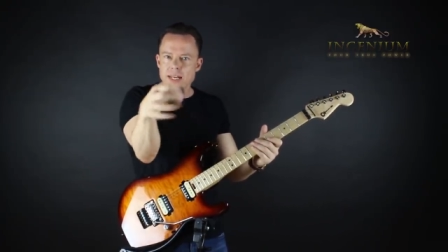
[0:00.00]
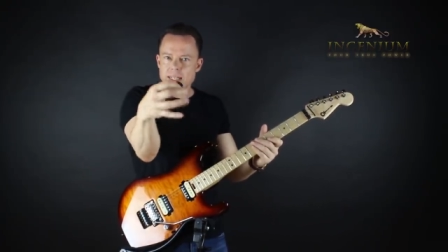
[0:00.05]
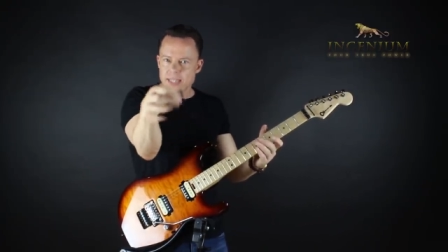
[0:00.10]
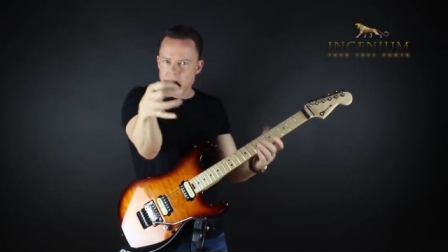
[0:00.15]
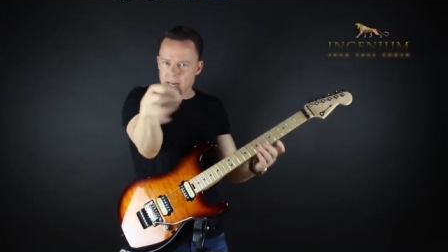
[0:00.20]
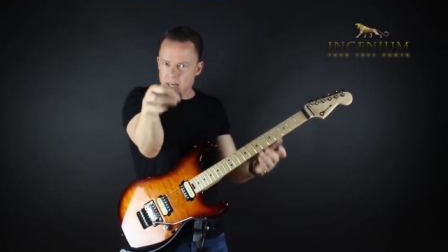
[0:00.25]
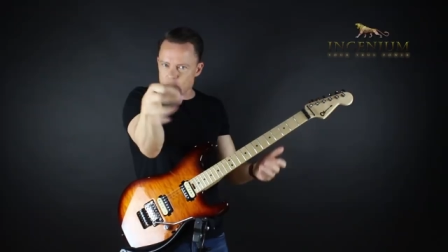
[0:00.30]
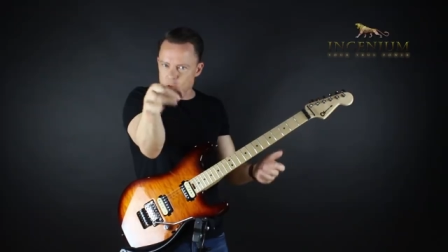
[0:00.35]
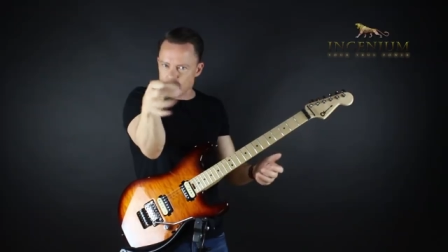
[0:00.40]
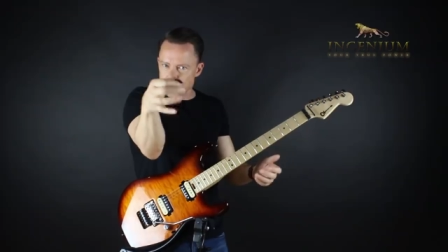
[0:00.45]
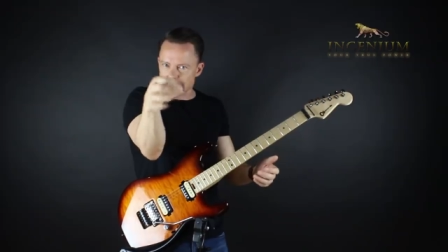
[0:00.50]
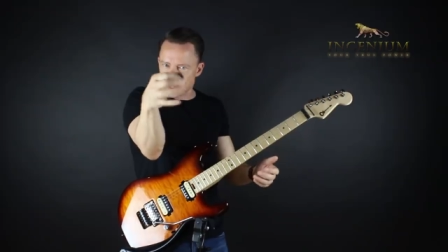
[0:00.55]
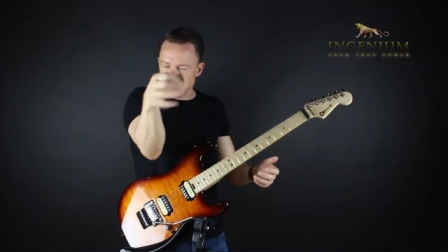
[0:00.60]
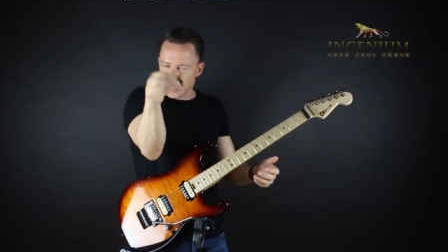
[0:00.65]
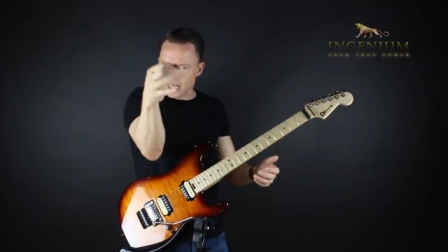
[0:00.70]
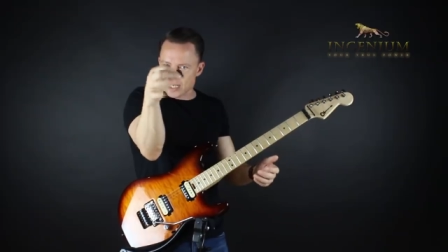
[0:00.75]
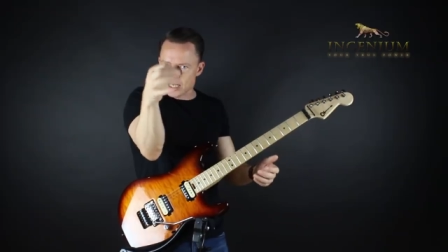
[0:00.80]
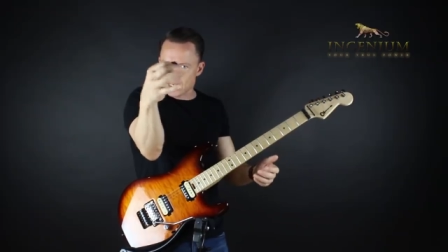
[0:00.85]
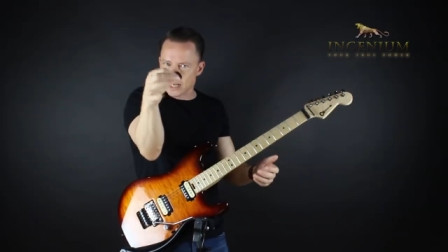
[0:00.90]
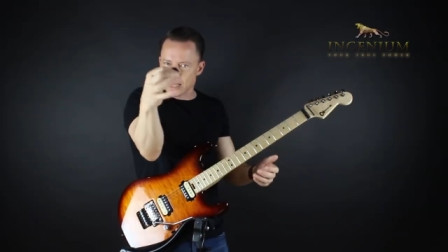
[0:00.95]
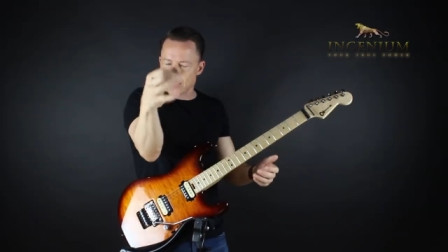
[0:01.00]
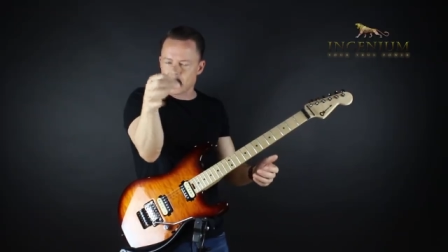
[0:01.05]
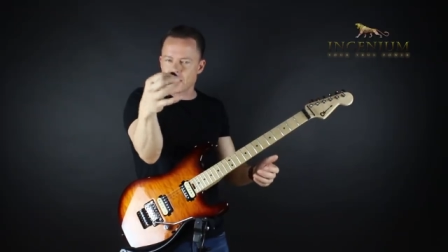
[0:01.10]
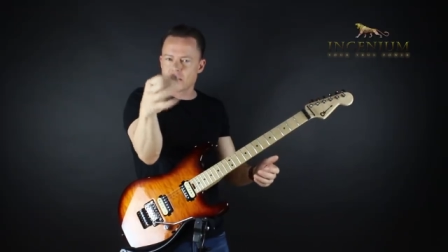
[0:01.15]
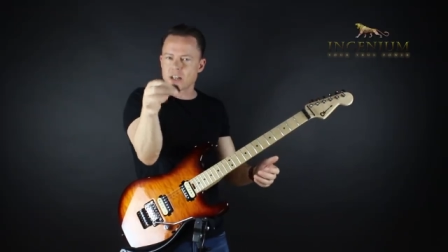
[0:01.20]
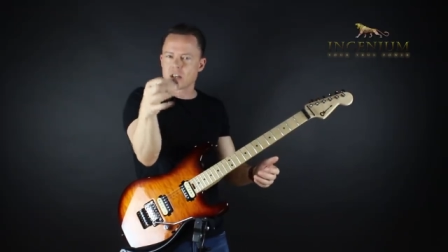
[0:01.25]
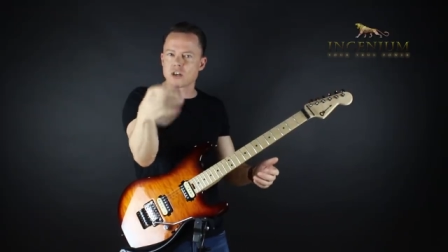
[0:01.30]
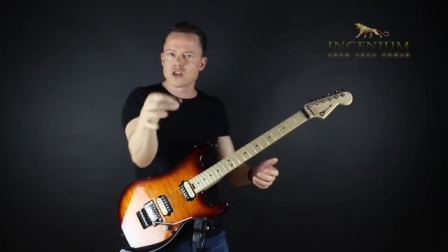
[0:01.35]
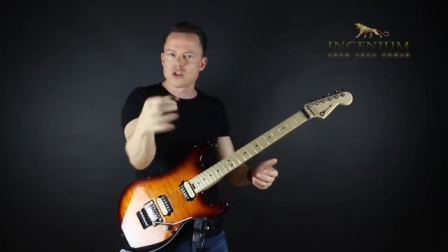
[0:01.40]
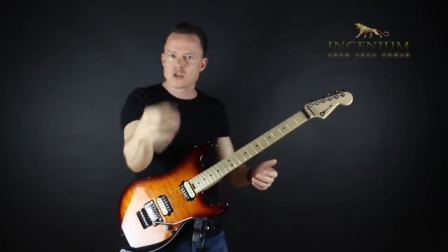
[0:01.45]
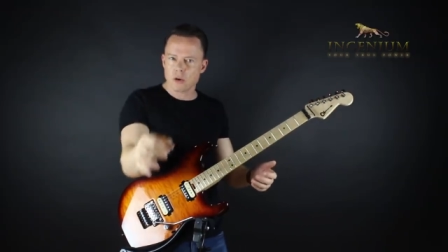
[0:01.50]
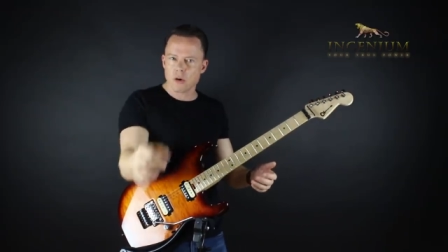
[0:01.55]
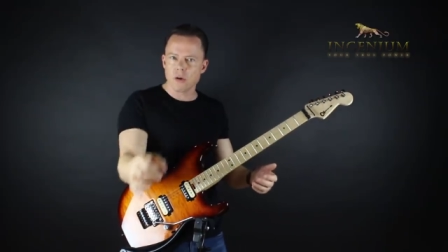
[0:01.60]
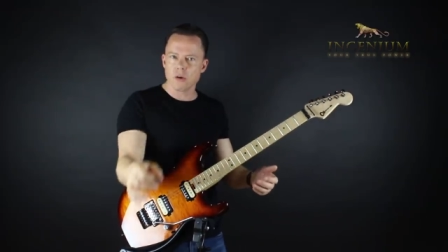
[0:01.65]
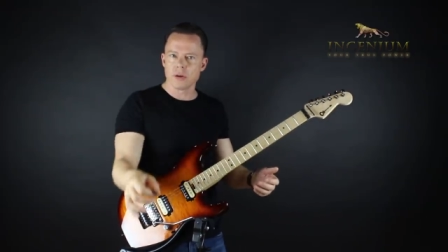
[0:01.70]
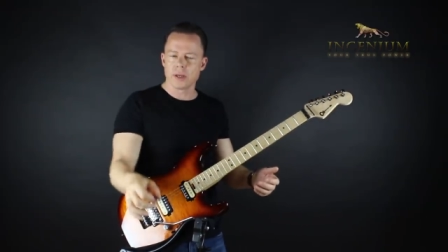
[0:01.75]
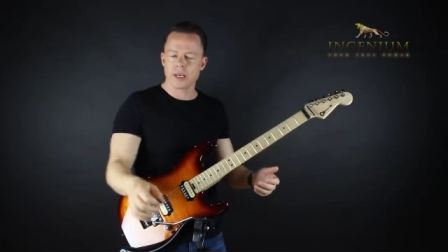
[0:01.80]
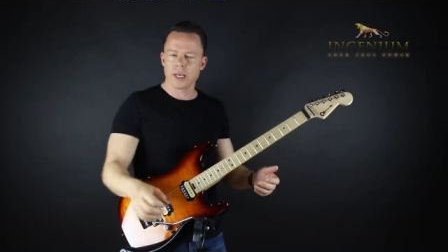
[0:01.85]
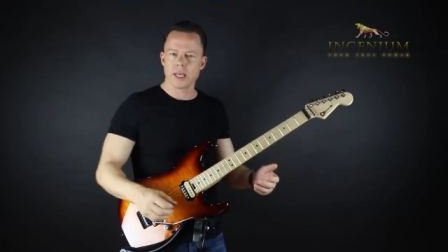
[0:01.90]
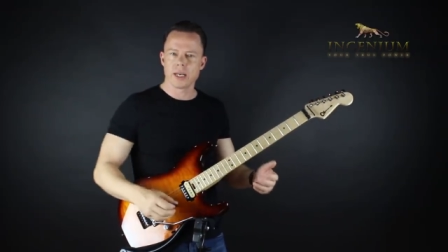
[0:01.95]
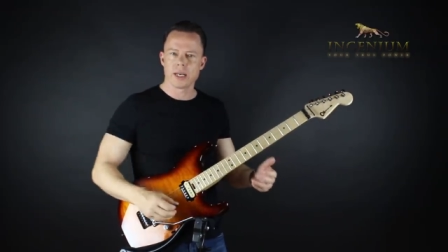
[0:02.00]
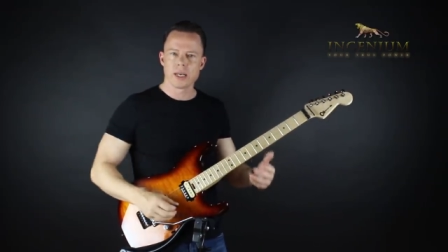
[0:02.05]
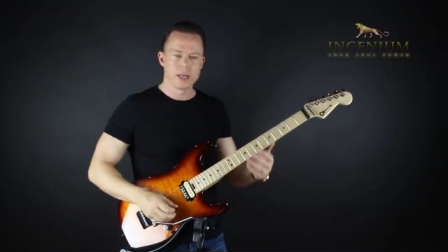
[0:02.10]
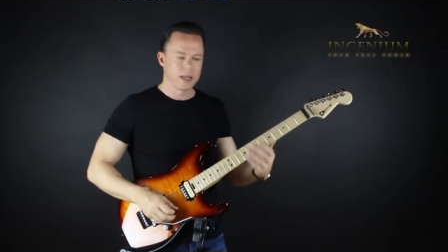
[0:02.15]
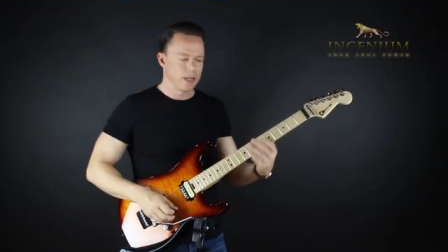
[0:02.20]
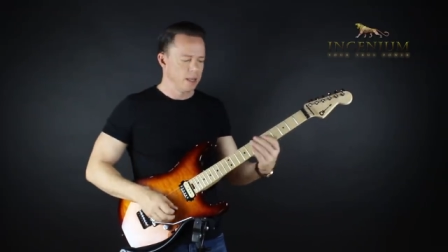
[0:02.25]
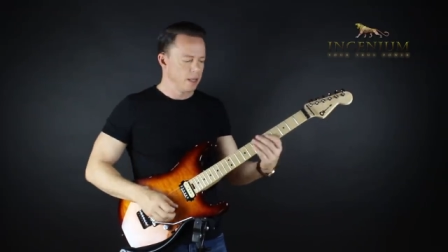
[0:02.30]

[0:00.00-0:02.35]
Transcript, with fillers: Instead of doing this and then controlling it.